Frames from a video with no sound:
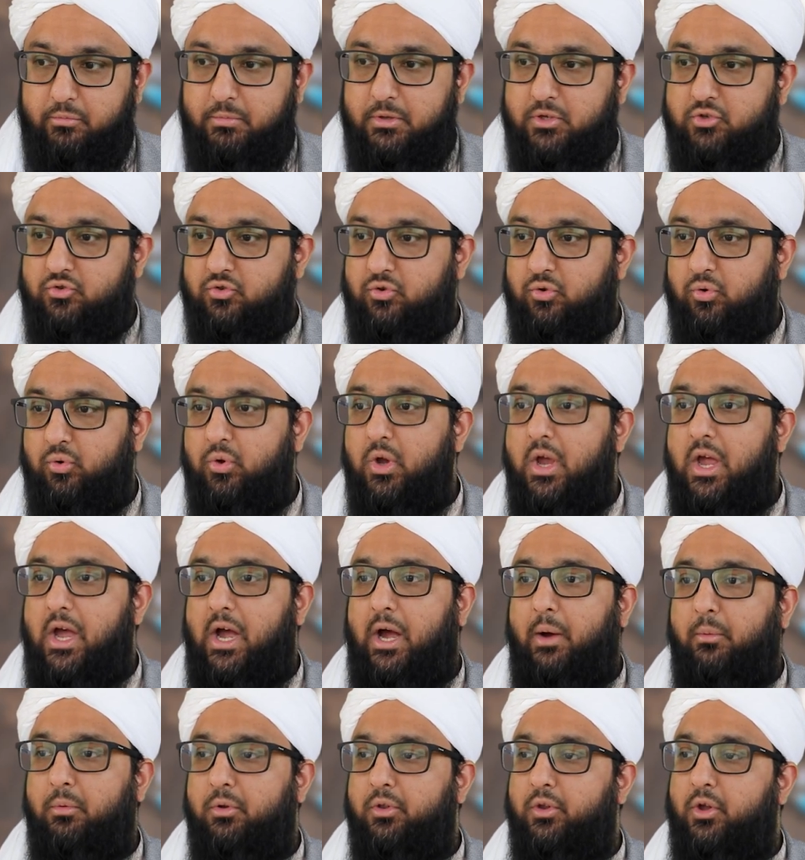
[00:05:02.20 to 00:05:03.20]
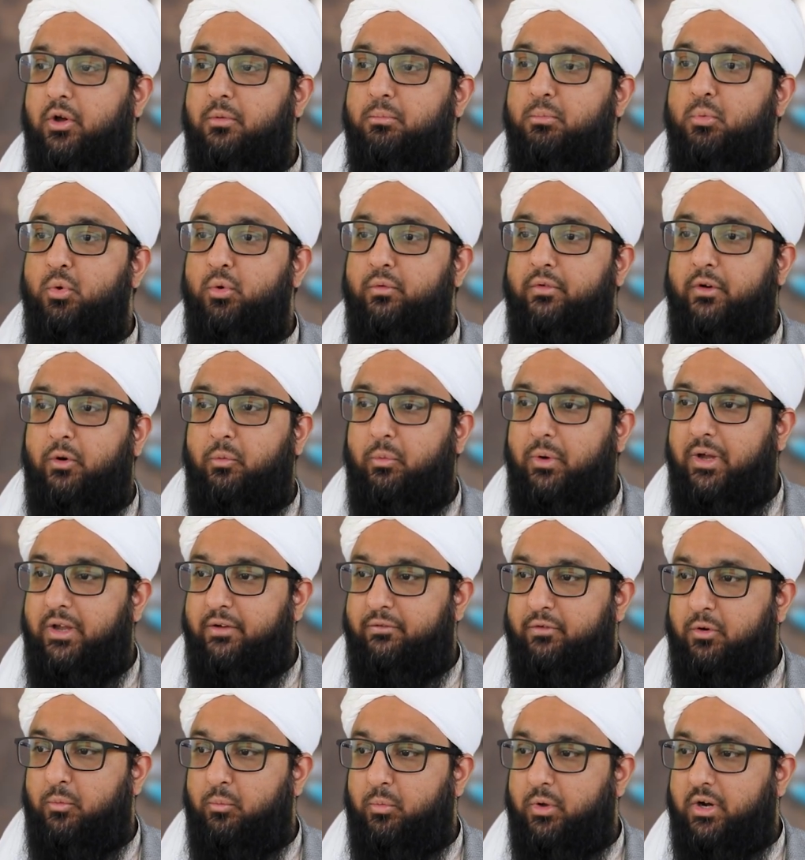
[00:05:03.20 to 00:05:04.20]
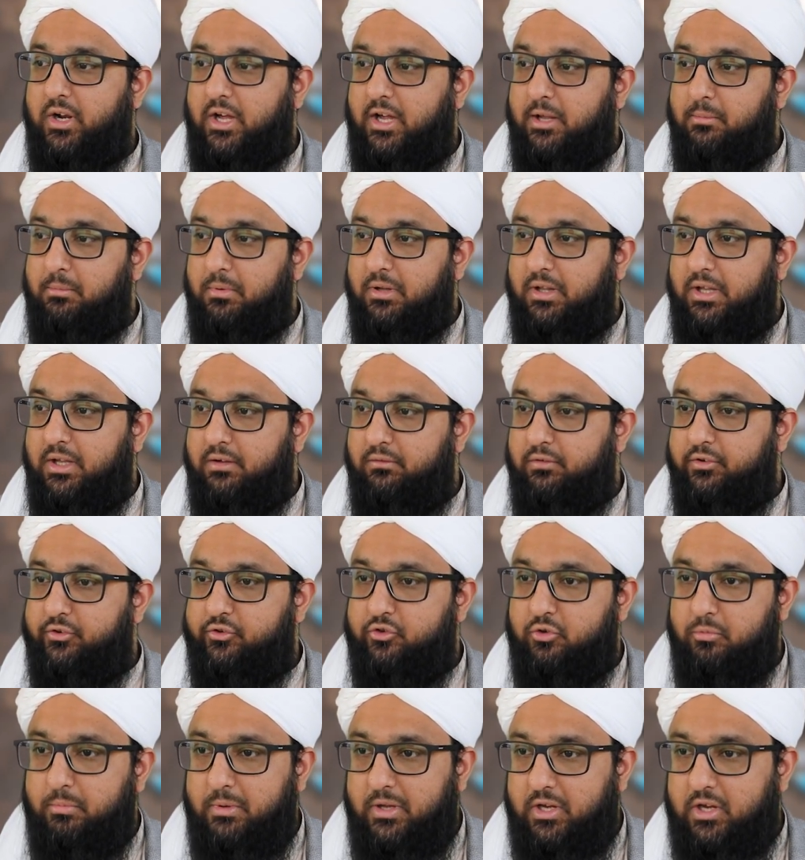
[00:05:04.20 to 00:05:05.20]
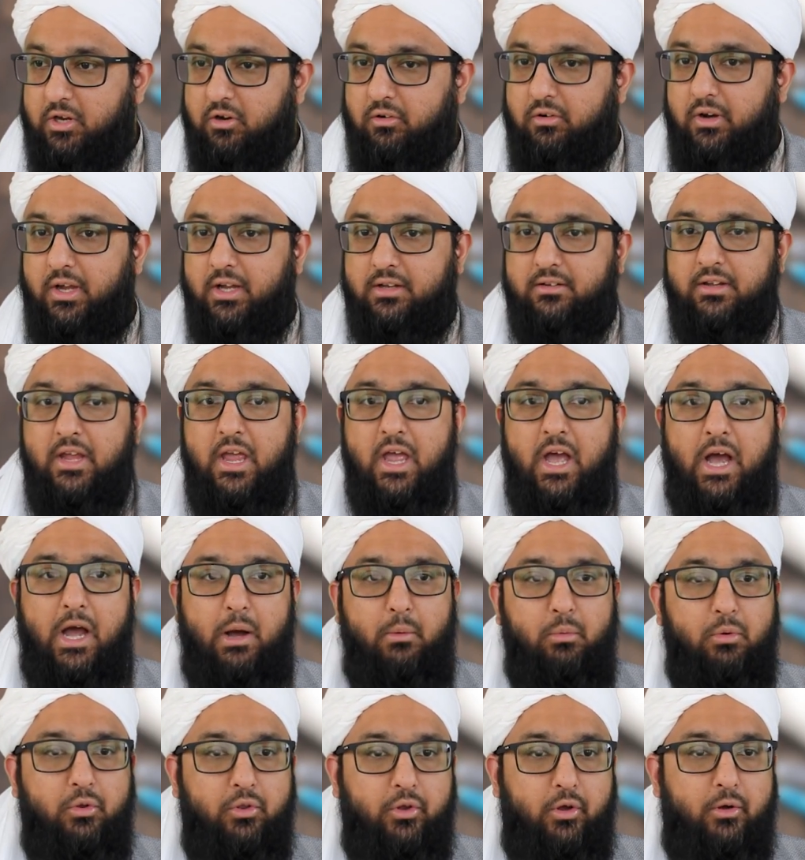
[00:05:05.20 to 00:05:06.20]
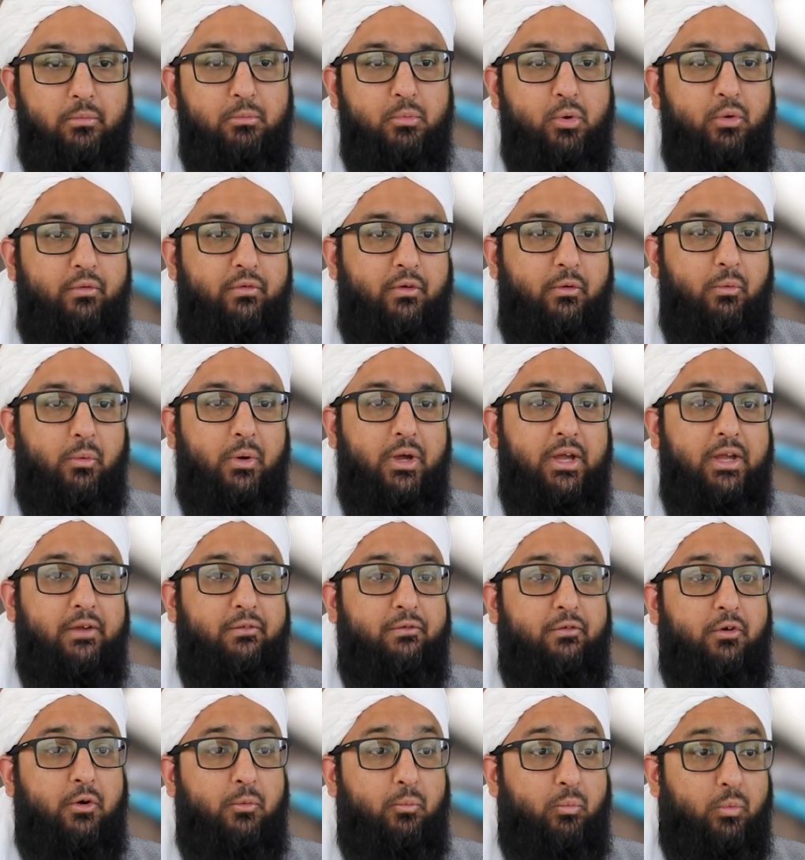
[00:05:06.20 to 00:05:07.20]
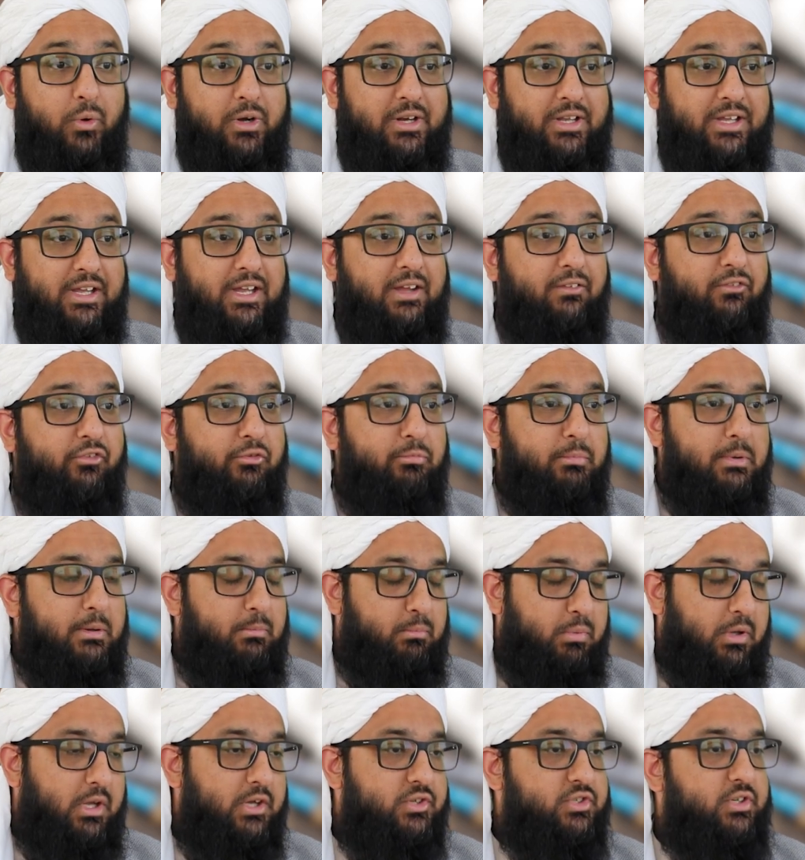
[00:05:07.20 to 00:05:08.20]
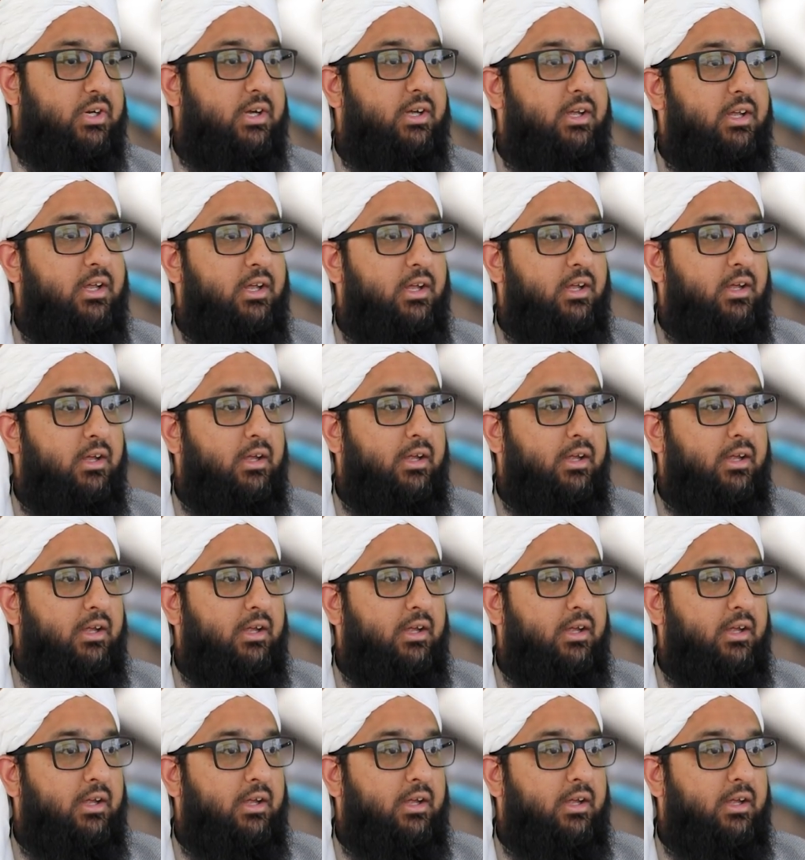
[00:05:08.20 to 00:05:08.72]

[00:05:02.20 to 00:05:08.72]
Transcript: to be true. I will not move away from what I believe is to be correct. I will not move away from what gives me pleasure.